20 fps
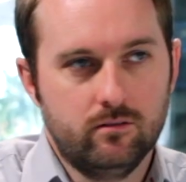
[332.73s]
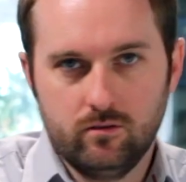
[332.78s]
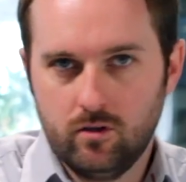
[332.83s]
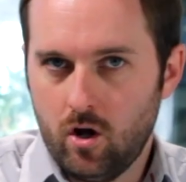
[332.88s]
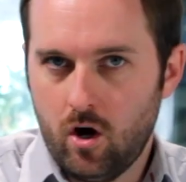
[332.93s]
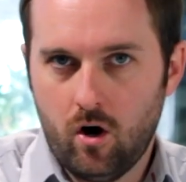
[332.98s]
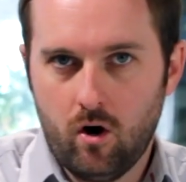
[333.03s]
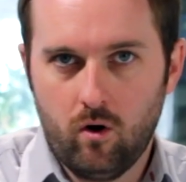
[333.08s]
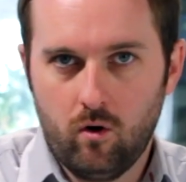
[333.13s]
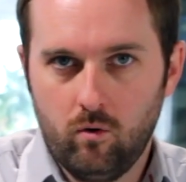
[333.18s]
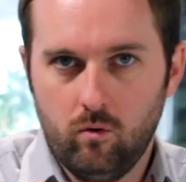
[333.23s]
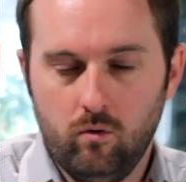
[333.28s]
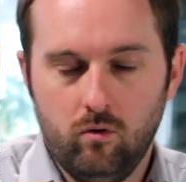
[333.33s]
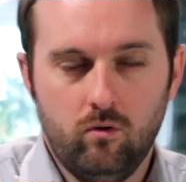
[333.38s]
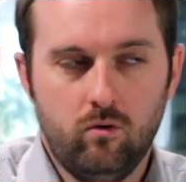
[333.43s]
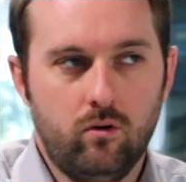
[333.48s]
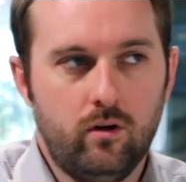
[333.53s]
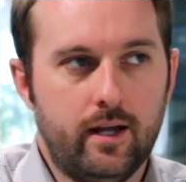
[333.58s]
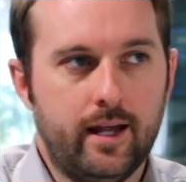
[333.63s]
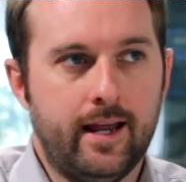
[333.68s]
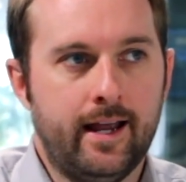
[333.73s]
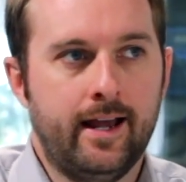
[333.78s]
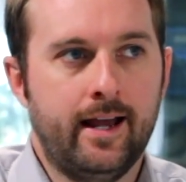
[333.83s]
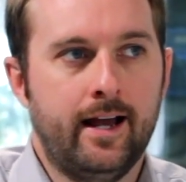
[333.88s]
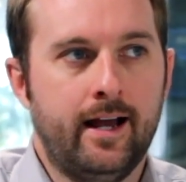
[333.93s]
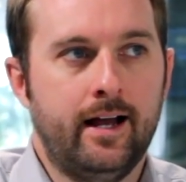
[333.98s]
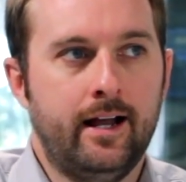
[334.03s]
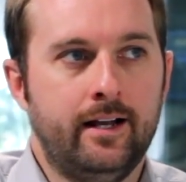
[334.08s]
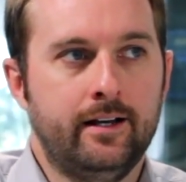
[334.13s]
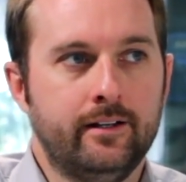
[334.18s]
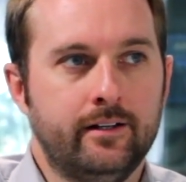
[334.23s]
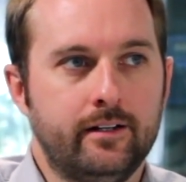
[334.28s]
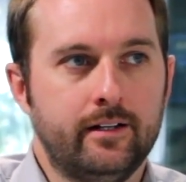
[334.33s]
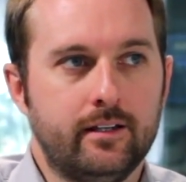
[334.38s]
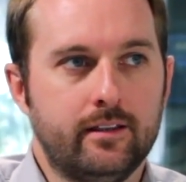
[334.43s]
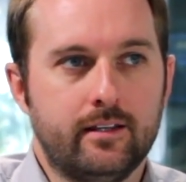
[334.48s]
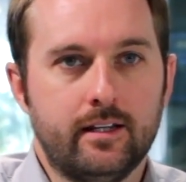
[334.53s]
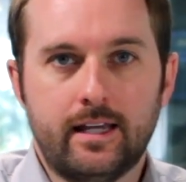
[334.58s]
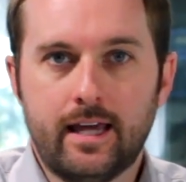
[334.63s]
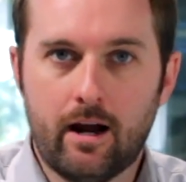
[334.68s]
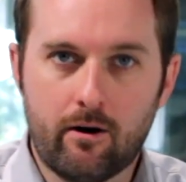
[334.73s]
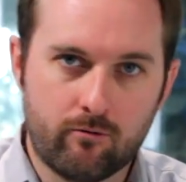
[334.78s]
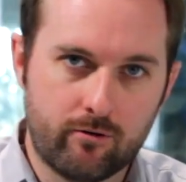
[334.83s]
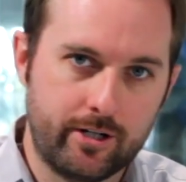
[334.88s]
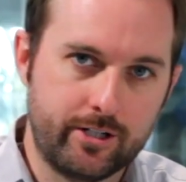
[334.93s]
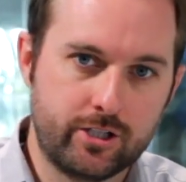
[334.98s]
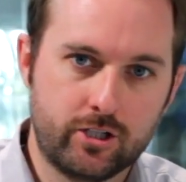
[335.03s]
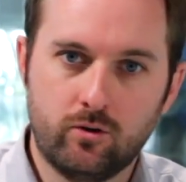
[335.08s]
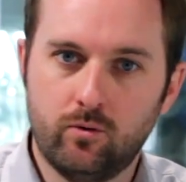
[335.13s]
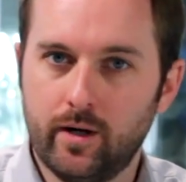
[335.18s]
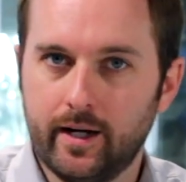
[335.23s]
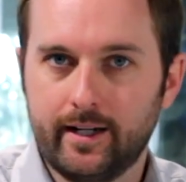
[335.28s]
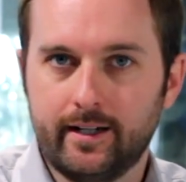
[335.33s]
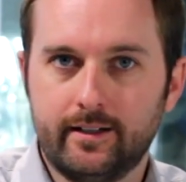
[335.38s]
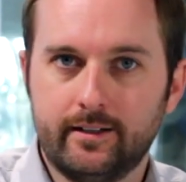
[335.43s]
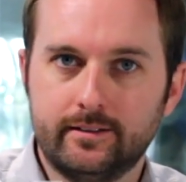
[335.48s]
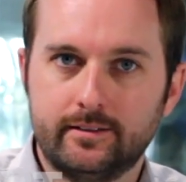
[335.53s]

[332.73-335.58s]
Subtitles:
No. And the get rich quick